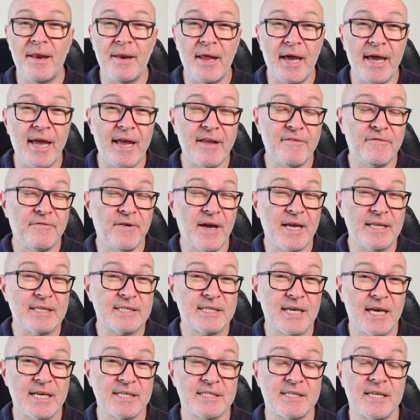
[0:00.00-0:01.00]
they had
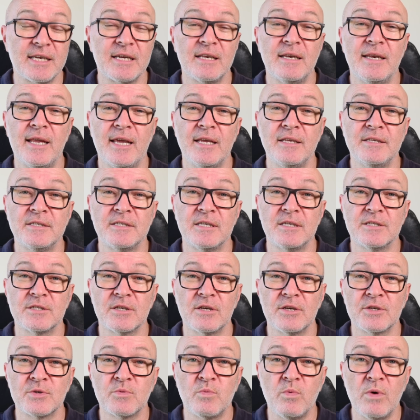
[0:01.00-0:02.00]
fantastic lenses
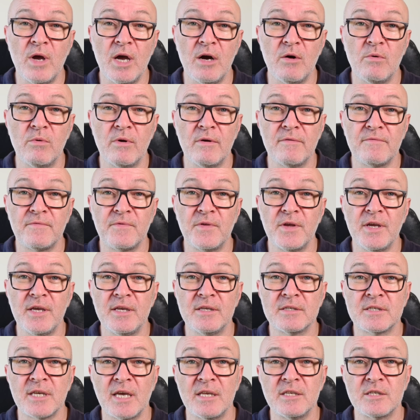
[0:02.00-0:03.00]
as well with the
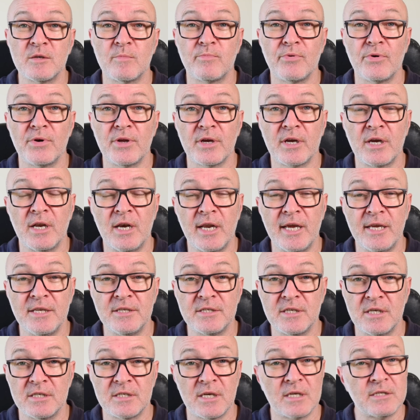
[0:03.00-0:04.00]
Zenza Bronica
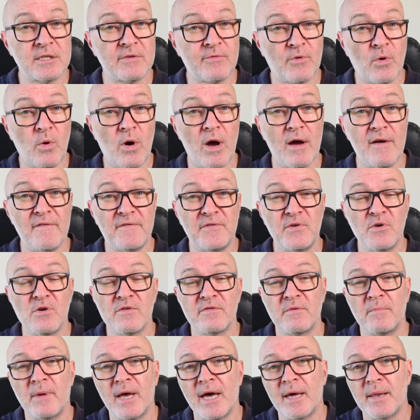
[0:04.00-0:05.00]
lenses. There's quite a few of
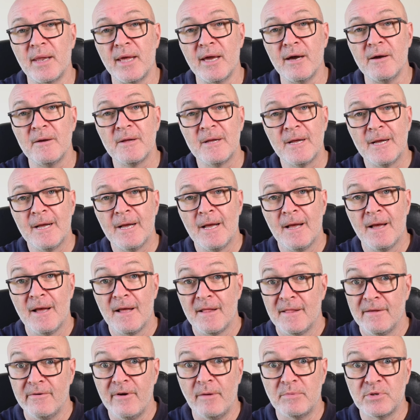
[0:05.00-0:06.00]
them out there.
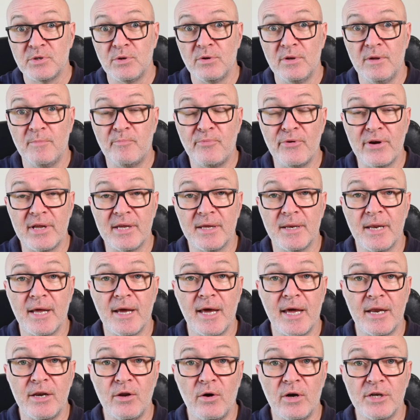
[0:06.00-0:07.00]
They're absolutely brilliant
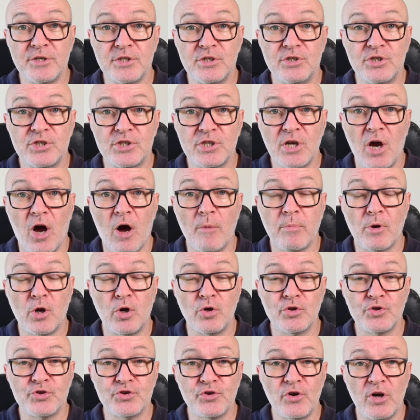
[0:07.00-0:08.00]
and nice and sharp,
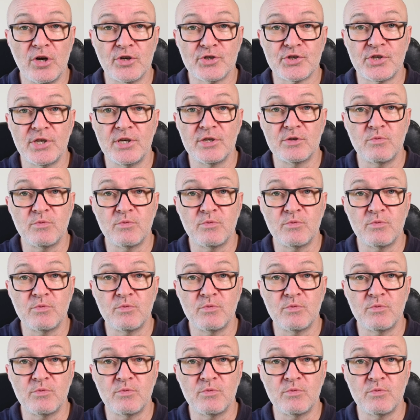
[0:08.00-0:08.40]
contrasty as